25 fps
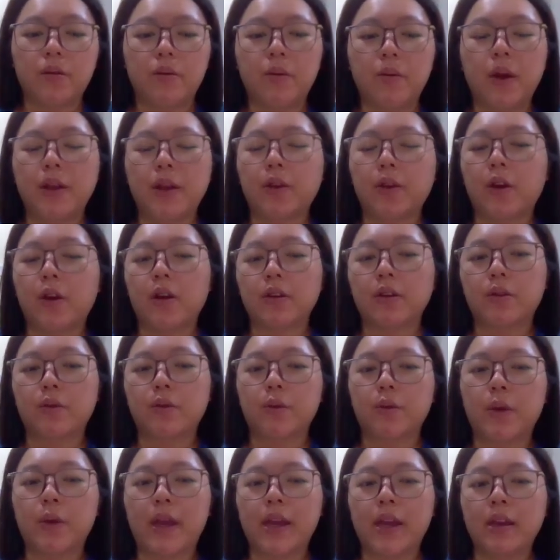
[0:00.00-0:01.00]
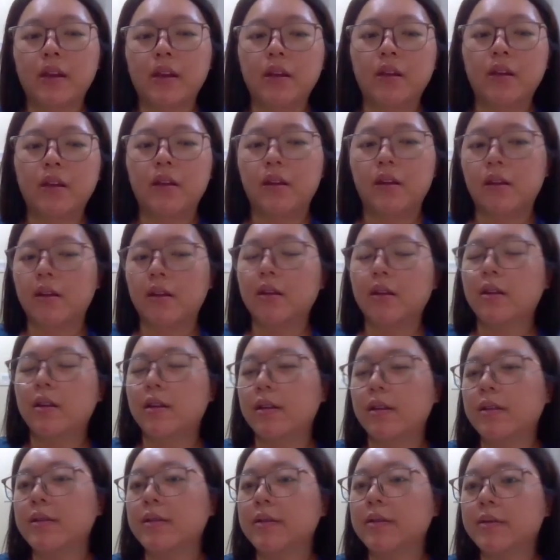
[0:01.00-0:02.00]
what you are doing
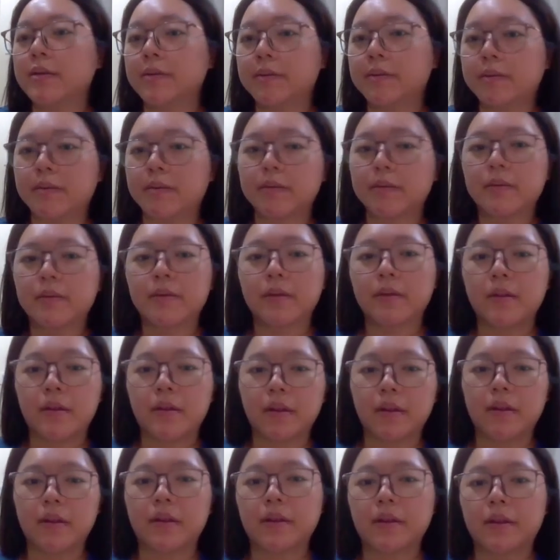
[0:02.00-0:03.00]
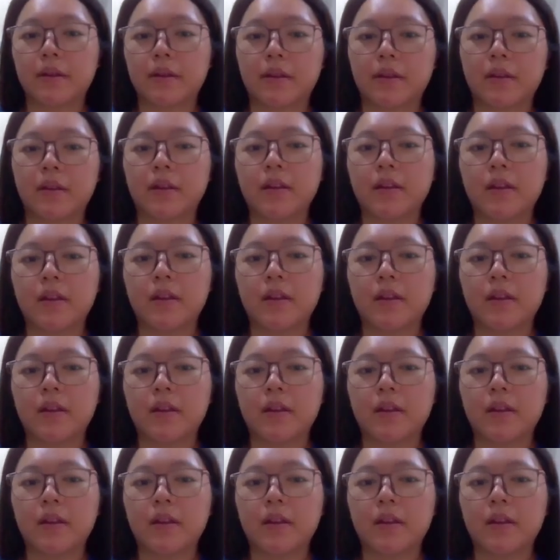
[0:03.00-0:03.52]
yeah mm-hmm.